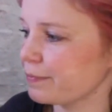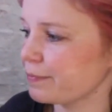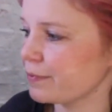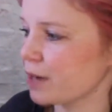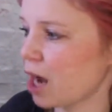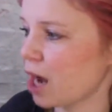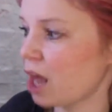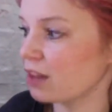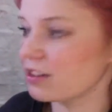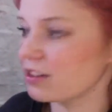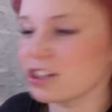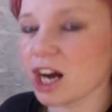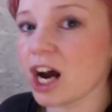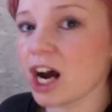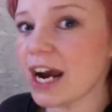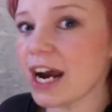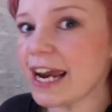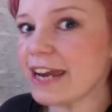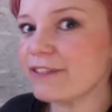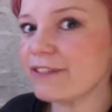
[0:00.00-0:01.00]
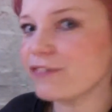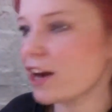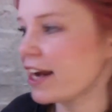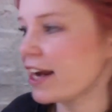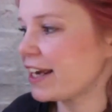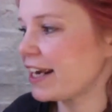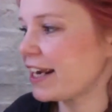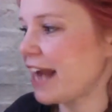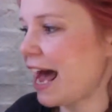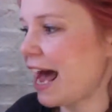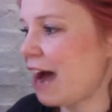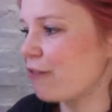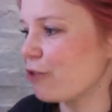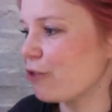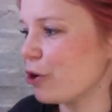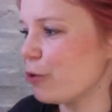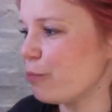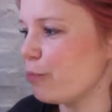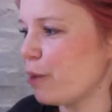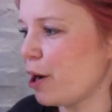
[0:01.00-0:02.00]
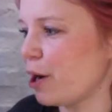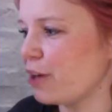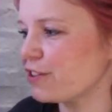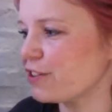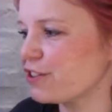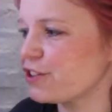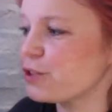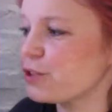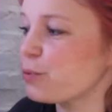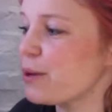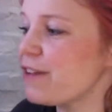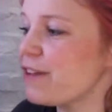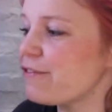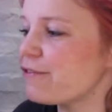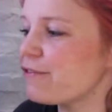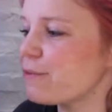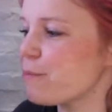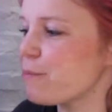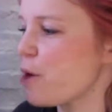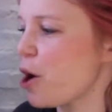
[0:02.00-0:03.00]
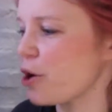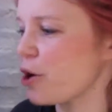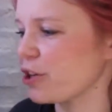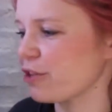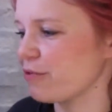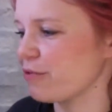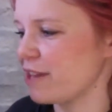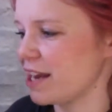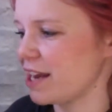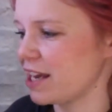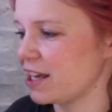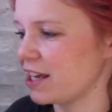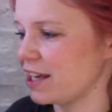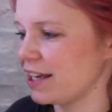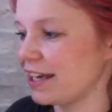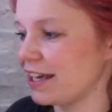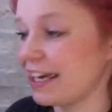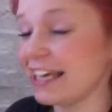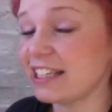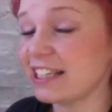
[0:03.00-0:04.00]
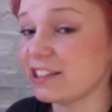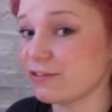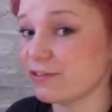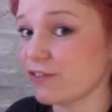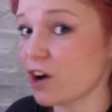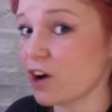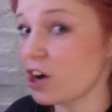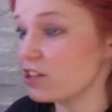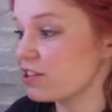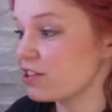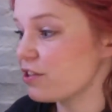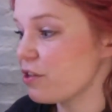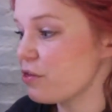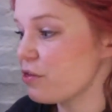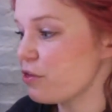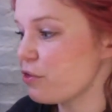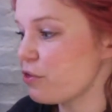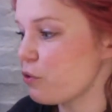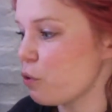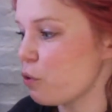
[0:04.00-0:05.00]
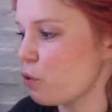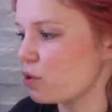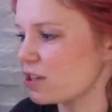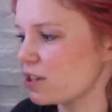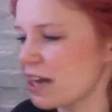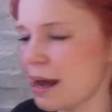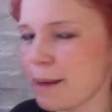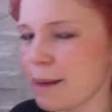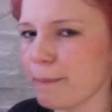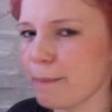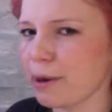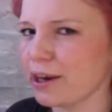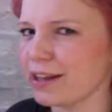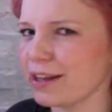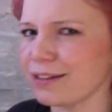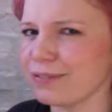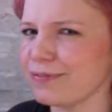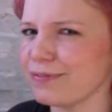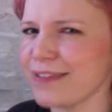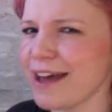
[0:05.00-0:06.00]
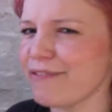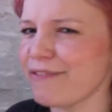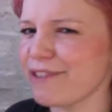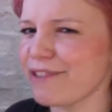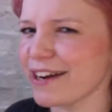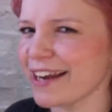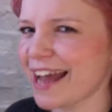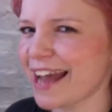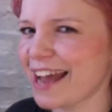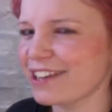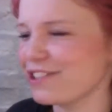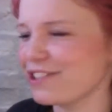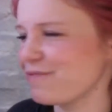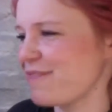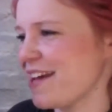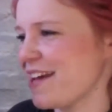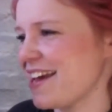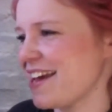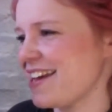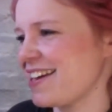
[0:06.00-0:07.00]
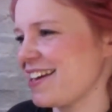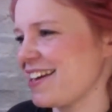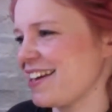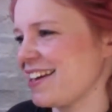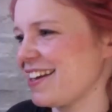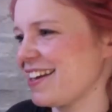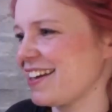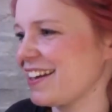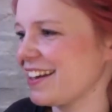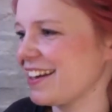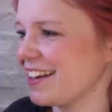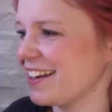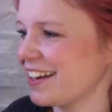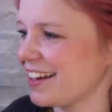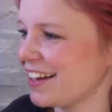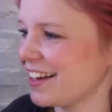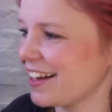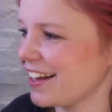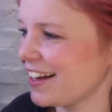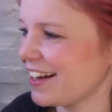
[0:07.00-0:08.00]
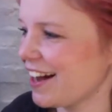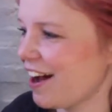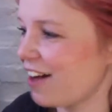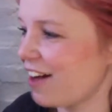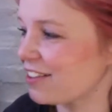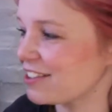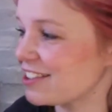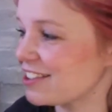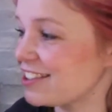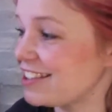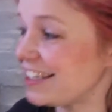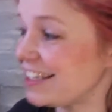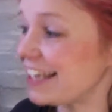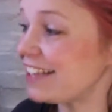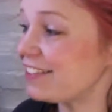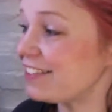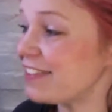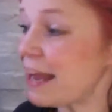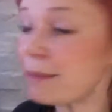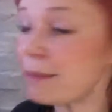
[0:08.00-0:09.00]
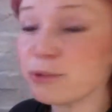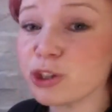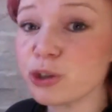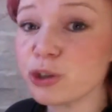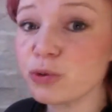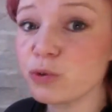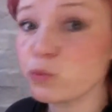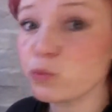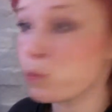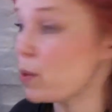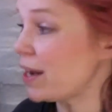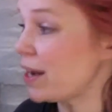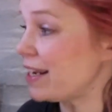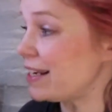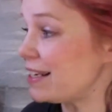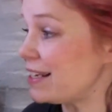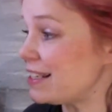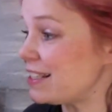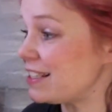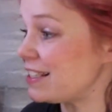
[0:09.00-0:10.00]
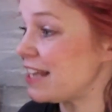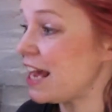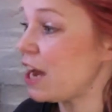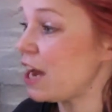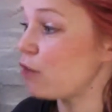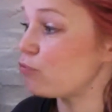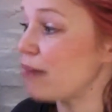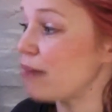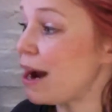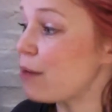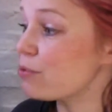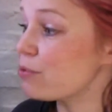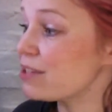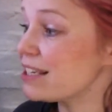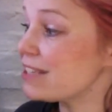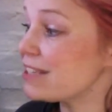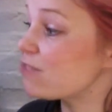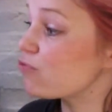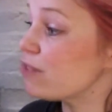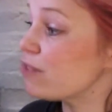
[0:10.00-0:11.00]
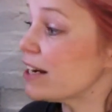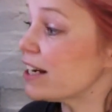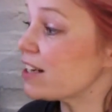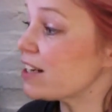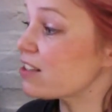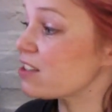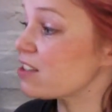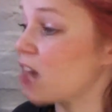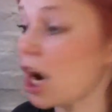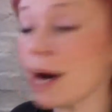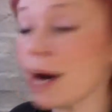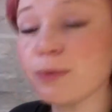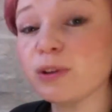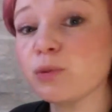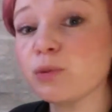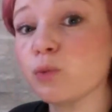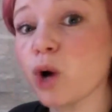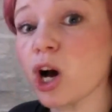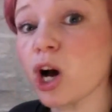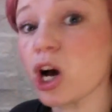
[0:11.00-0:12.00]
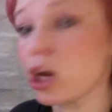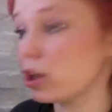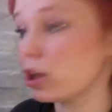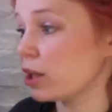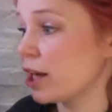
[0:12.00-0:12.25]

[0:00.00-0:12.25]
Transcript: I'll dive like an arrow past swift Mercury. He's faster than thought, but he'll never catch me. I'll steal Neptune's winds, round his rings I will whirl,